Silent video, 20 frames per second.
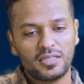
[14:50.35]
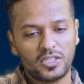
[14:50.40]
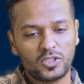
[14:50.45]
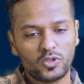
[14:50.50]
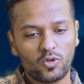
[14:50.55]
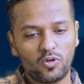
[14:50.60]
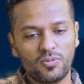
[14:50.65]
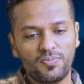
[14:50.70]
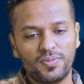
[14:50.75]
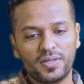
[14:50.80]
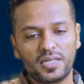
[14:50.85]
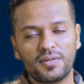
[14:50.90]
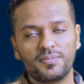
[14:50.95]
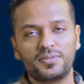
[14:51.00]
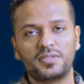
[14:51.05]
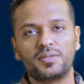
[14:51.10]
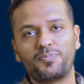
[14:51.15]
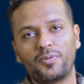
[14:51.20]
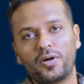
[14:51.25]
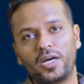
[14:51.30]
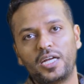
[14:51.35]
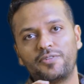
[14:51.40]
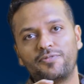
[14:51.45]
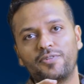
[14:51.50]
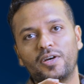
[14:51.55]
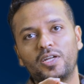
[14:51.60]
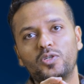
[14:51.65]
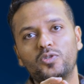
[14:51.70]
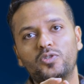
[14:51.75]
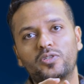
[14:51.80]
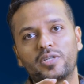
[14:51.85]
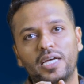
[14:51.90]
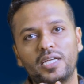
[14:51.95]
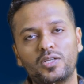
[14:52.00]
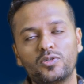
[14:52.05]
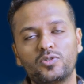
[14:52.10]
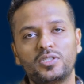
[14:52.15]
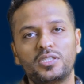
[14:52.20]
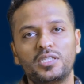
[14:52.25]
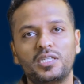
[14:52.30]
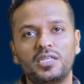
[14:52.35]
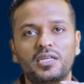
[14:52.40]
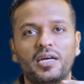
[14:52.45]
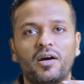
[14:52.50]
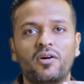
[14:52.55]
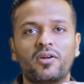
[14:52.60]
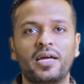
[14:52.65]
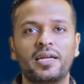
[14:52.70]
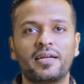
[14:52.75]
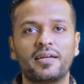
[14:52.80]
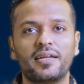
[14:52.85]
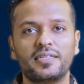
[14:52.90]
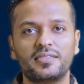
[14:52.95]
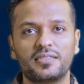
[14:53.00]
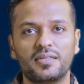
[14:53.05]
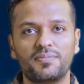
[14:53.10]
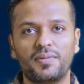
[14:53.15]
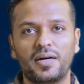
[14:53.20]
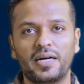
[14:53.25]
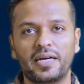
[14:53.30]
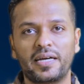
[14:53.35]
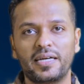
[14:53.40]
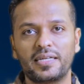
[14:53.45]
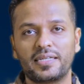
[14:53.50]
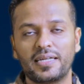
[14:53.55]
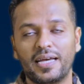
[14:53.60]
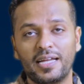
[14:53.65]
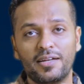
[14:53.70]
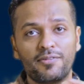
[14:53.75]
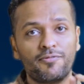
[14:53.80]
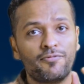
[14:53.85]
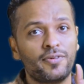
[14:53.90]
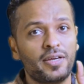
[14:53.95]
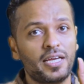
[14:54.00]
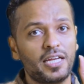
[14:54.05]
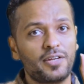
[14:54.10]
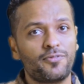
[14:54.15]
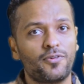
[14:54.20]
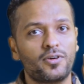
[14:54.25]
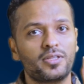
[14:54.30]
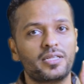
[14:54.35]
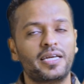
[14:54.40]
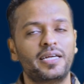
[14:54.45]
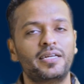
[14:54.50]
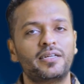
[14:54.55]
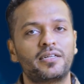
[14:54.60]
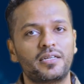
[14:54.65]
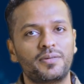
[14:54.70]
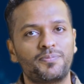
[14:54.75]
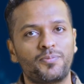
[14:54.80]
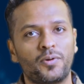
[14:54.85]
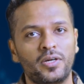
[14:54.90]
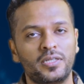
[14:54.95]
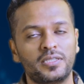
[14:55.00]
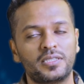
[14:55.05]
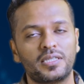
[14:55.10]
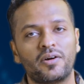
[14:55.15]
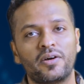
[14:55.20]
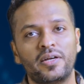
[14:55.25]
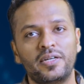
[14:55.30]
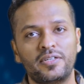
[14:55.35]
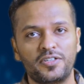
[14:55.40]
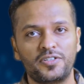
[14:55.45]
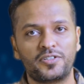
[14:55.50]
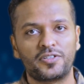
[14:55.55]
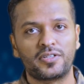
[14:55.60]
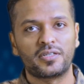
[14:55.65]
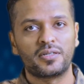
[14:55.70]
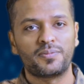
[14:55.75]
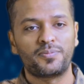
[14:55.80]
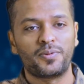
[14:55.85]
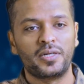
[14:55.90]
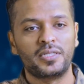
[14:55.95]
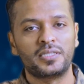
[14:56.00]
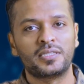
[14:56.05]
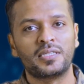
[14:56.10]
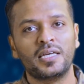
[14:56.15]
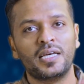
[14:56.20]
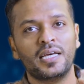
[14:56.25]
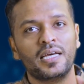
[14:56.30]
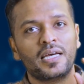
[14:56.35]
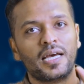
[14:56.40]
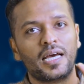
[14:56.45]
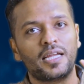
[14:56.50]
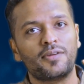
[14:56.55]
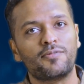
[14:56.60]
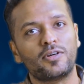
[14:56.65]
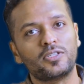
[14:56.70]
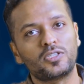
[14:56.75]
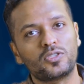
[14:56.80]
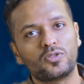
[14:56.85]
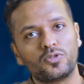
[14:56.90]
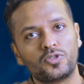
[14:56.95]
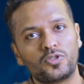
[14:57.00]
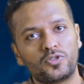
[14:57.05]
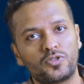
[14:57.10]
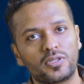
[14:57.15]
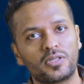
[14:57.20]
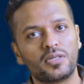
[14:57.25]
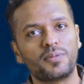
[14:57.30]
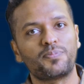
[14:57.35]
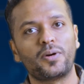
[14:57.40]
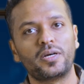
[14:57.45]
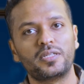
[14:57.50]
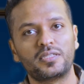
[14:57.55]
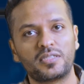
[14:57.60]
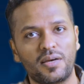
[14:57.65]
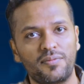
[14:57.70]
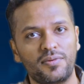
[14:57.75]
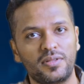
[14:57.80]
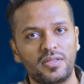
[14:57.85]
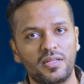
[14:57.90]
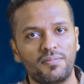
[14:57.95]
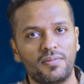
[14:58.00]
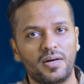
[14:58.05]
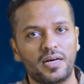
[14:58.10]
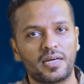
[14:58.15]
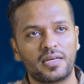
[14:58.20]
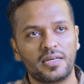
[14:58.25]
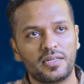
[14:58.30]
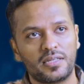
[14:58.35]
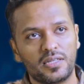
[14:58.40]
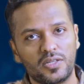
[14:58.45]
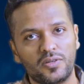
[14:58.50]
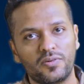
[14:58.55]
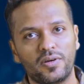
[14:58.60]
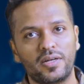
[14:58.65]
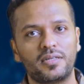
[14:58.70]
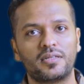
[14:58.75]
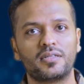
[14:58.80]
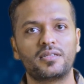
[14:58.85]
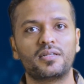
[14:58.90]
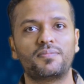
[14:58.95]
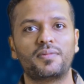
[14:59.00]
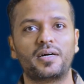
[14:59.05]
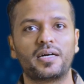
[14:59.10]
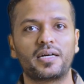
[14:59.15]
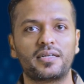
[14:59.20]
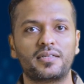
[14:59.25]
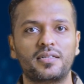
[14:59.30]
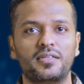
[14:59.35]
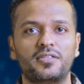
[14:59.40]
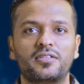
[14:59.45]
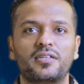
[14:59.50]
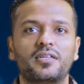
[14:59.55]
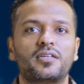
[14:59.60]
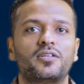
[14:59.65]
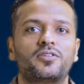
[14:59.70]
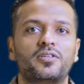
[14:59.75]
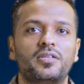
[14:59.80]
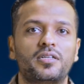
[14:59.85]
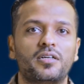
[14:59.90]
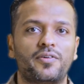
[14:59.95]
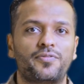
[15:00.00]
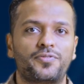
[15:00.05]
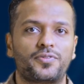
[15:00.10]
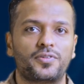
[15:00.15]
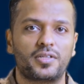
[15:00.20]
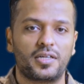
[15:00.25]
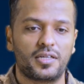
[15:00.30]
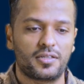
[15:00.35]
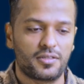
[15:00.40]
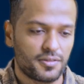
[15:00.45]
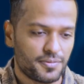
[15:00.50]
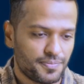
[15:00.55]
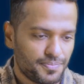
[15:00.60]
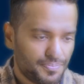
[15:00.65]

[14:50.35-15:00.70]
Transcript: The zone becomes a point where you try to see or analyze the market and wait for the entry points or entry trigger points. And once those trigger points come in the market, you enter the market and trade a trade after that.